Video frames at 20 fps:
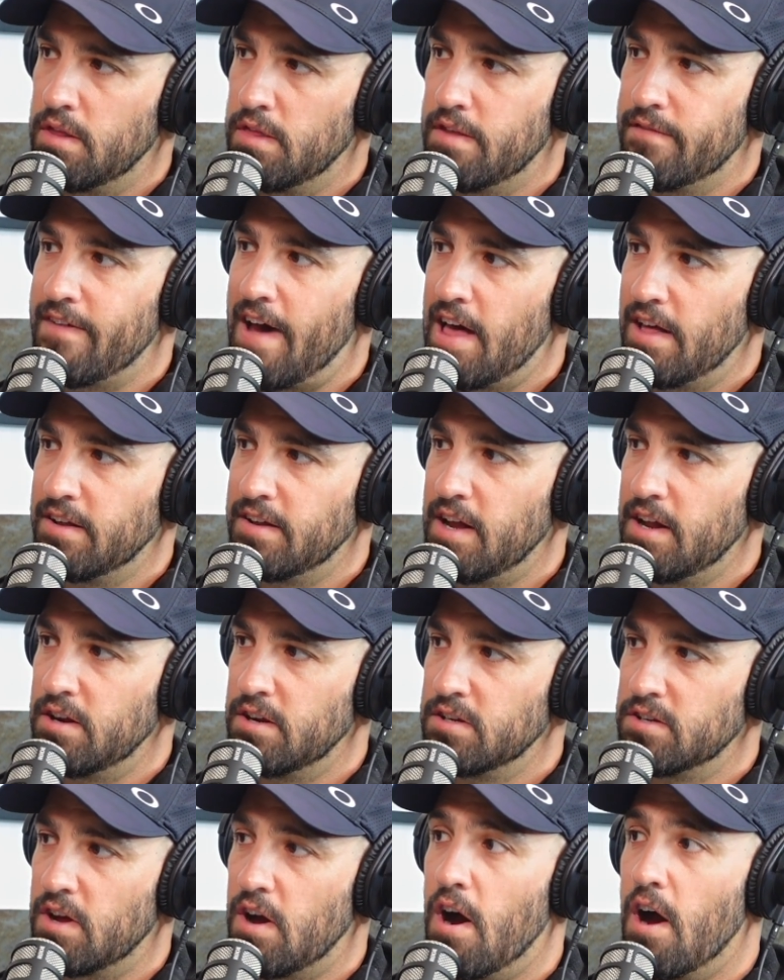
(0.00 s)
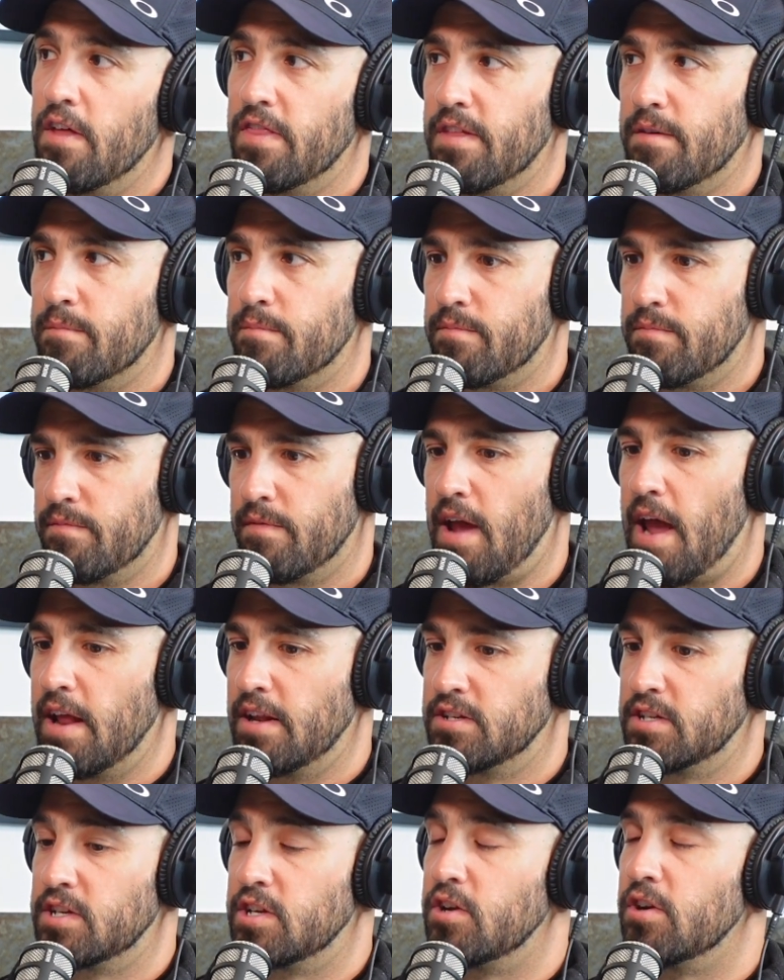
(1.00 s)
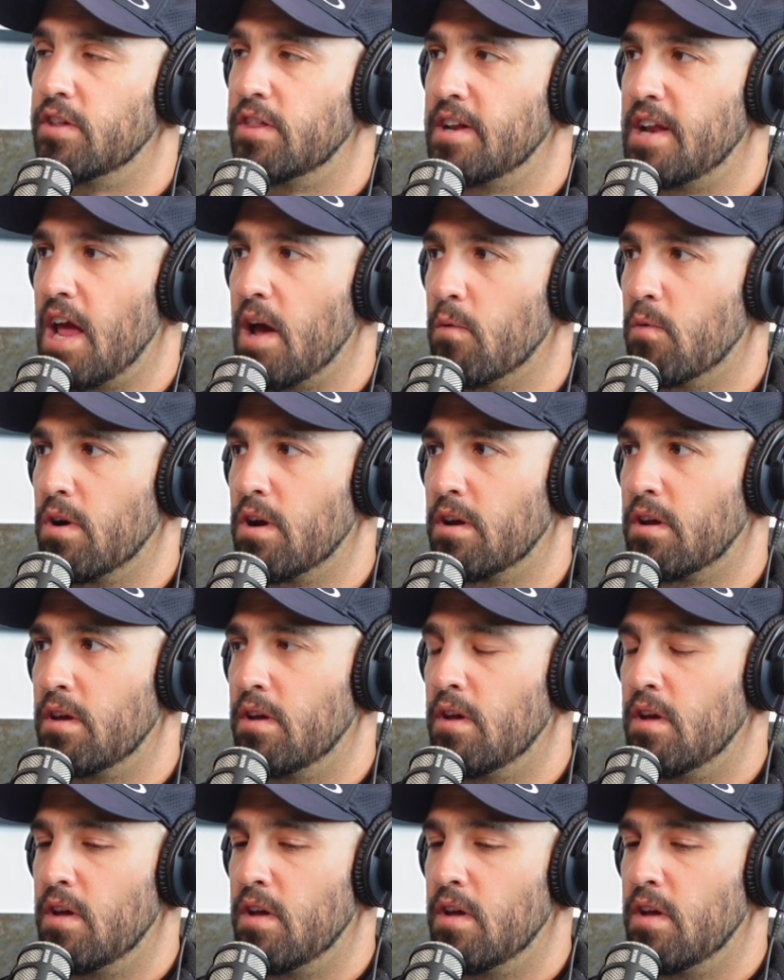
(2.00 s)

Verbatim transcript: the validators and secure the network.